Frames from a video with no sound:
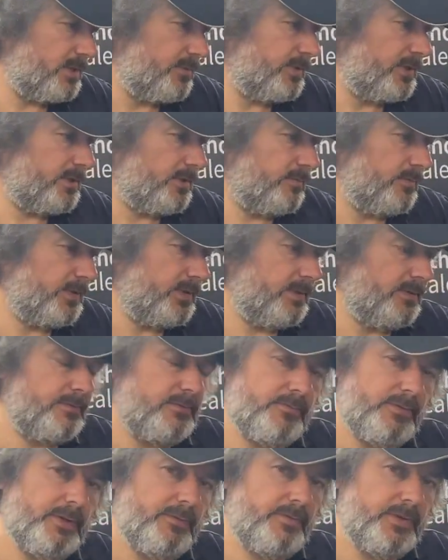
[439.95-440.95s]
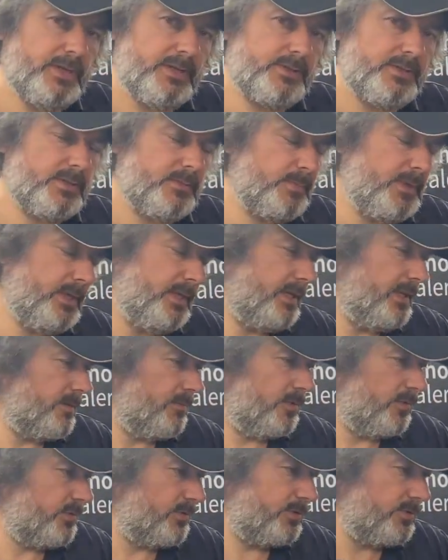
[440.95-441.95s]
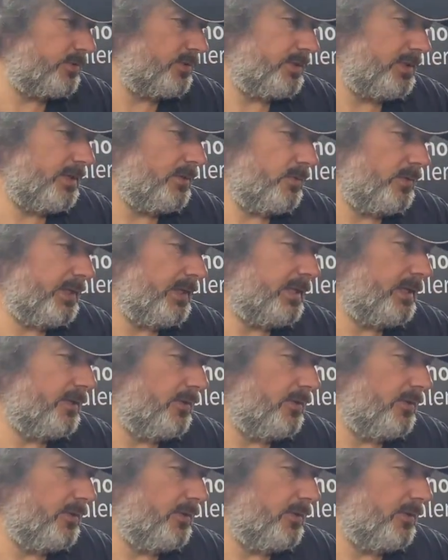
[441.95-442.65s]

that we've done with the 3 Fiestas being here. We'll share all that.